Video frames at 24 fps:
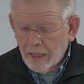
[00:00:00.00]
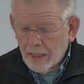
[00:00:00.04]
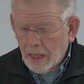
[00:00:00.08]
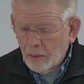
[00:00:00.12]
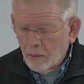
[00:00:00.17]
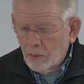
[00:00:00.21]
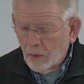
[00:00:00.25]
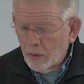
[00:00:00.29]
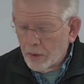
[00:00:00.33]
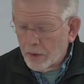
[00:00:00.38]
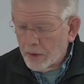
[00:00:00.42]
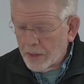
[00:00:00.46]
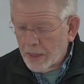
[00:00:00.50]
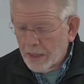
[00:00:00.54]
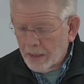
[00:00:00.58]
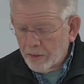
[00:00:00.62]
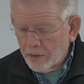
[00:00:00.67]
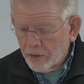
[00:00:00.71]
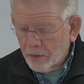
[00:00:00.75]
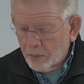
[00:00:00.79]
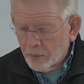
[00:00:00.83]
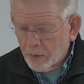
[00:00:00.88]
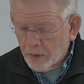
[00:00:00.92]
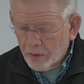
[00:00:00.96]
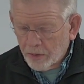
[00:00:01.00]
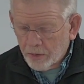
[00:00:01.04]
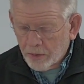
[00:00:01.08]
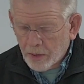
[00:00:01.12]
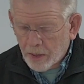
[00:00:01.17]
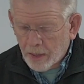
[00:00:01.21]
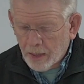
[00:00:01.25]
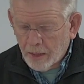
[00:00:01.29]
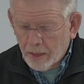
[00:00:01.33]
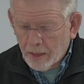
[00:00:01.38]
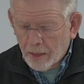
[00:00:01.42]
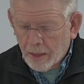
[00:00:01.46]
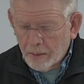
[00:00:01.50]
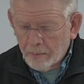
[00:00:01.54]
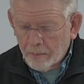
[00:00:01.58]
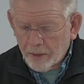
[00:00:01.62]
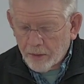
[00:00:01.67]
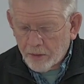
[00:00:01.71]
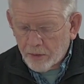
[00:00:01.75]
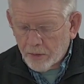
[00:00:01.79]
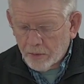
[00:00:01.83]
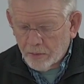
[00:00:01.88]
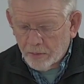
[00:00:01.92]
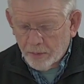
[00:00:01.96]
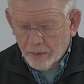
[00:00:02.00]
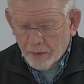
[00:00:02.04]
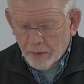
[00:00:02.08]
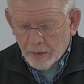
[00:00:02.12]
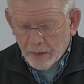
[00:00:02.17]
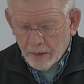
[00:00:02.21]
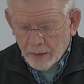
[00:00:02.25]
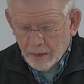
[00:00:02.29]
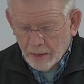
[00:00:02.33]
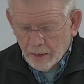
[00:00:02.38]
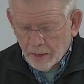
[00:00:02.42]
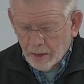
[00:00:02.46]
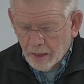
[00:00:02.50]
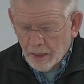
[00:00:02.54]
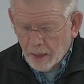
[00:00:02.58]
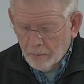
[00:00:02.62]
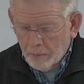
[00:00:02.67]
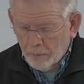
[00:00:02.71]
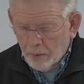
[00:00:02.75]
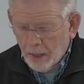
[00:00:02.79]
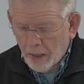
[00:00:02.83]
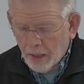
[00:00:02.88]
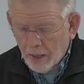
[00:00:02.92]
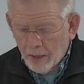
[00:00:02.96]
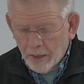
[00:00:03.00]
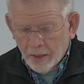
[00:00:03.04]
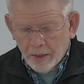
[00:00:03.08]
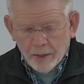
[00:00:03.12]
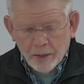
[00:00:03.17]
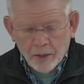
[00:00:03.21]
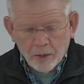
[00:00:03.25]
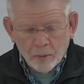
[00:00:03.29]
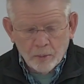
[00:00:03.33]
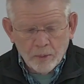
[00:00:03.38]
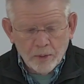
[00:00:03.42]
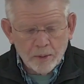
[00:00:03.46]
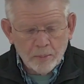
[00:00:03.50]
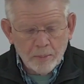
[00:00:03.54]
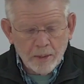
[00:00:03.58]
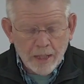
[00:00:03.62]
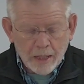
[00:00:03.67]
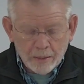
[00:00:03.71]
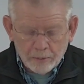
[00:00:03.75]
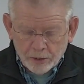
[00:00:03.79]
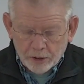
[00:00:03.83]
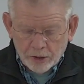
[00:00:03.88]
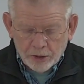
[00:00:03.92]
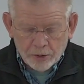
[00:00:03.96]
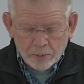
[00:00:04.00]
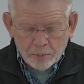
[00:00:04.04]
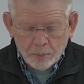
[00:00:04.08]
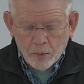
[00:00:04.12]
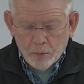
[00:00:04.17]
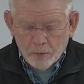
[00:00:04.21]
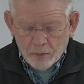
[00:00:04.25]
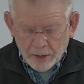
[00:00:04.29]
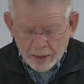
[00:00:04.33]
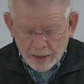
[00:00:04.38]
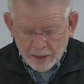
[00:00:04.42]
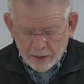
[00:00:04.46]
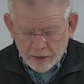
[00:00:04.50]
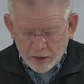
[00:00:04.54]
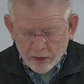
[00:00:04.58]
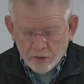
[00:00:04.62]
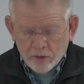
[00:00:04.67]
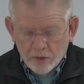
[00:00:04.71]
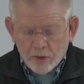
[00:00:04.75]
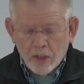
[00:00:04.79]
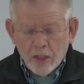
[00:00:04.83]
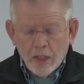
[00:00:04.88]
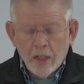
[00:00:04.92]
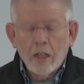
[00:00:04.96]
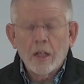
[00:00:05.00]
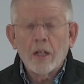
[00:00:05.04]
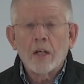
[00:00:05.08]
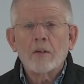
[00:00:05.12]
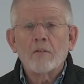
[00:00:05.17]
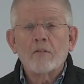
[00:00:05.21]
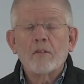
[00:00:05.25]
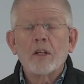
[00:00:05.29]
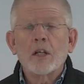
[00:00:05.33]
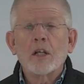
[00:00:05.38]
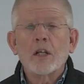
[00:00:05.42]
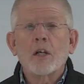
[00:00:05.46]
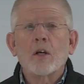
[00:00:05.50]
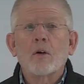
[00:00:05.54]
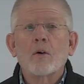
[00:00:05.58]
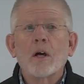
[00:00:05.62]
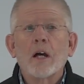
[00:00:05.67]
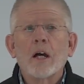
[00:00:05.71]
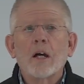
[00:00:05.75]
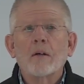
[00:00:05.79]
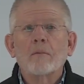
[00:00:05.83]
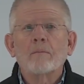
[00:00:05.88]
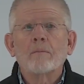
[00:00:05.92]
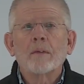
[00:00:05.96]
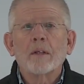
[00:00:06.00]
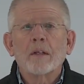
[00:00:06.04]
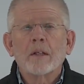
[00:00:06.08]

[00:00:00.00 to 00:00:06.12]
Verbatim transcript: I wrote it down somewhere. So I, I must have not brought it in here with me. I was just moved to get this video out.